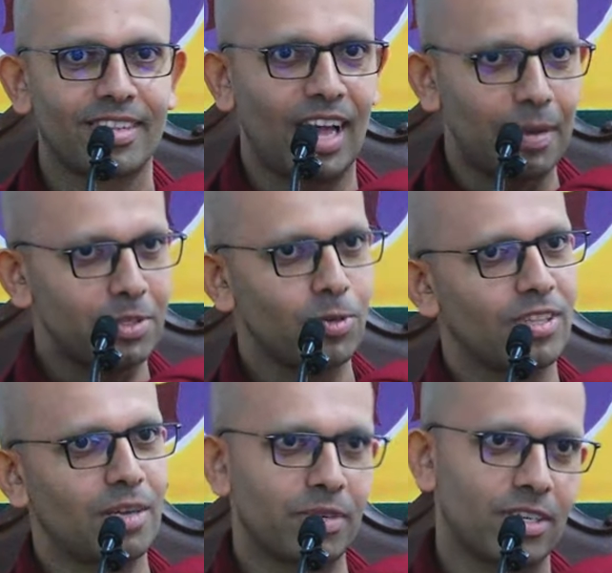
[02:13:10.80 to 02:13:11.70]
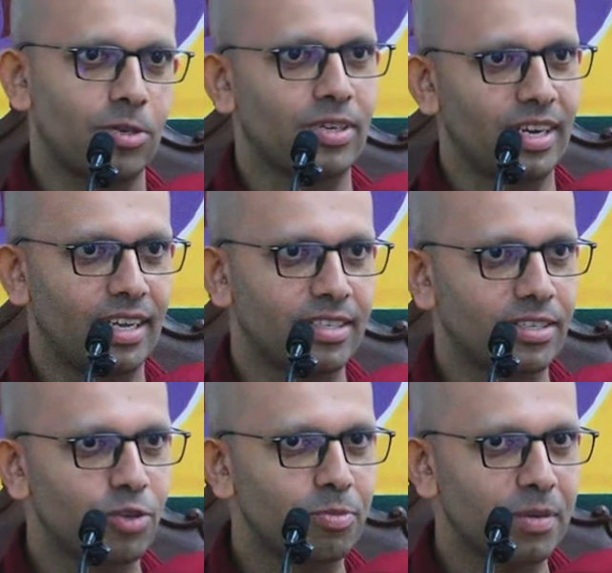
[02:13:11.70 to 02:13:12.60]
I'm a Sotapanna. Okay, let's
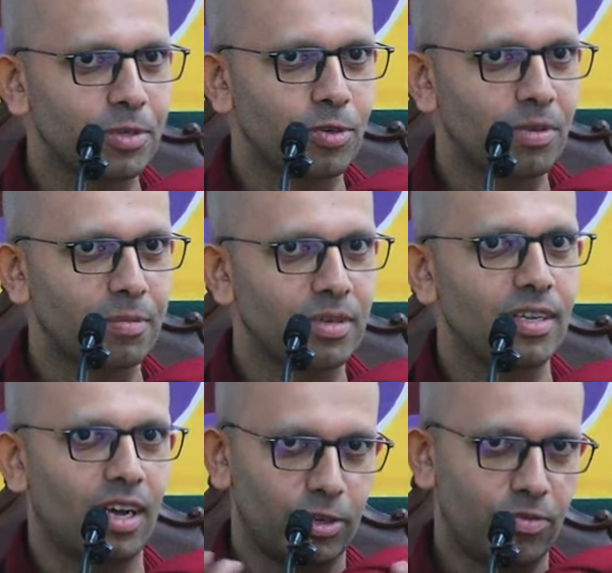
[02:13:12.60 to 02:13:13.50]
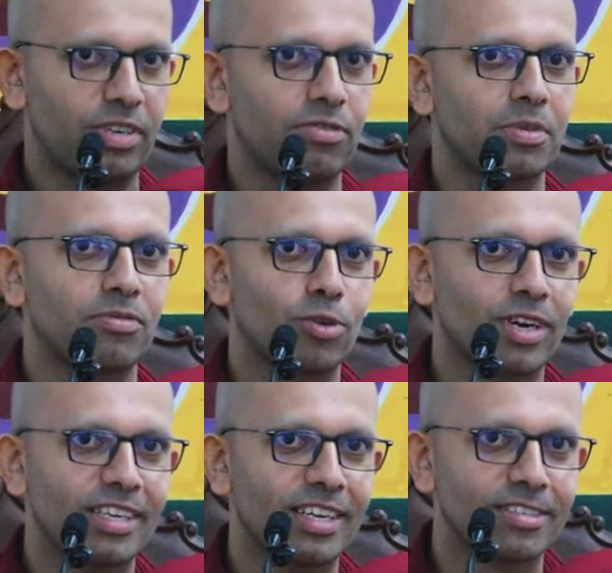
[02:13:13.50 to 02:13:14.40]
assume I'm a Sotapanna. Are you free from the four
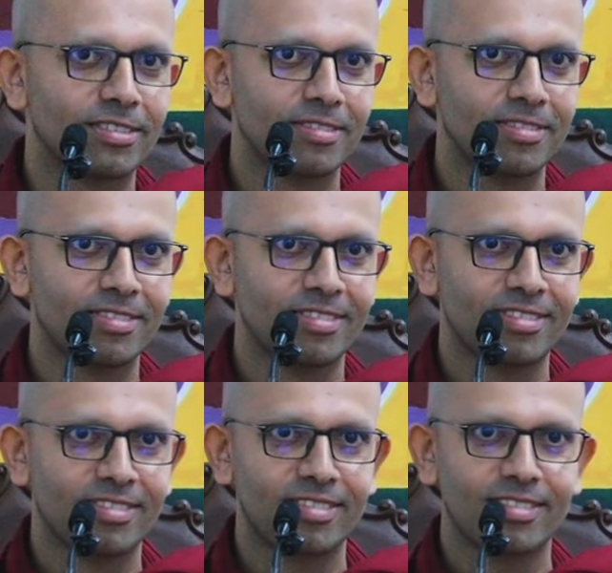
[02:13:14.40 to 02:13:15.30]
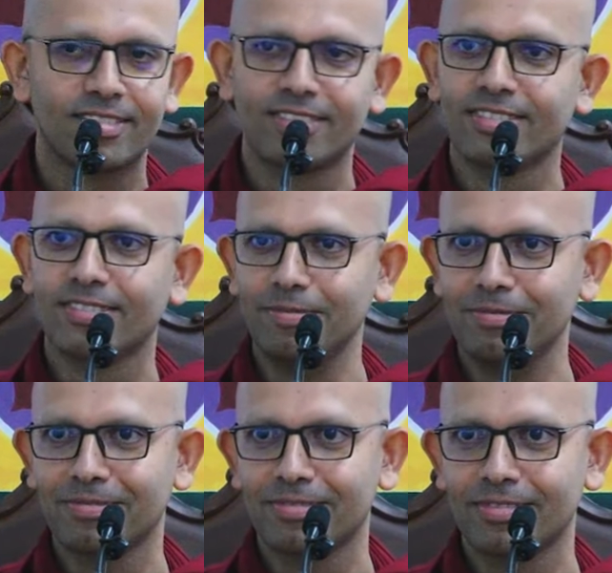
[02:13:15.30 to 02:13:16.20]
great hills? Hmm?
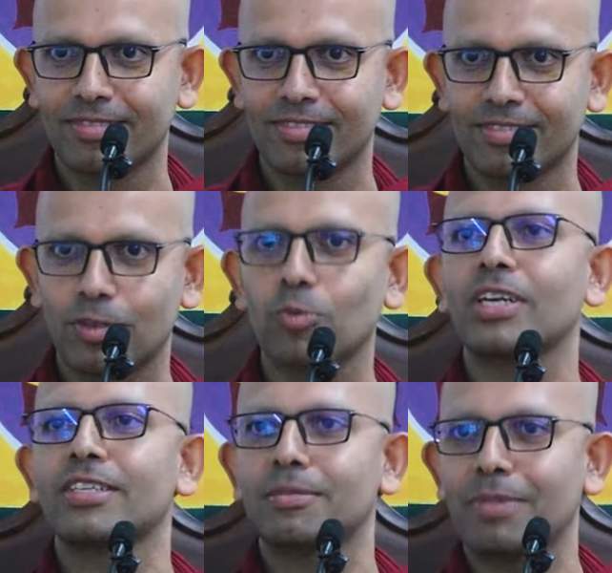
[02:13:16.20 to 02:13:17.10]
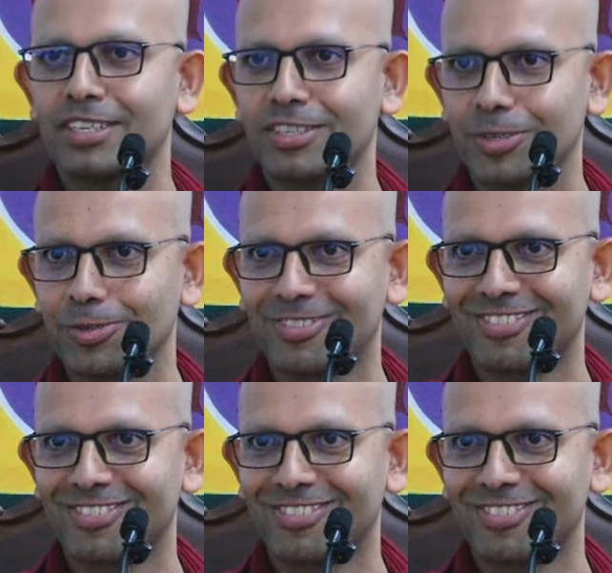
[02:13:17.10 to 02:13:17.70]
So, why does it matter to you?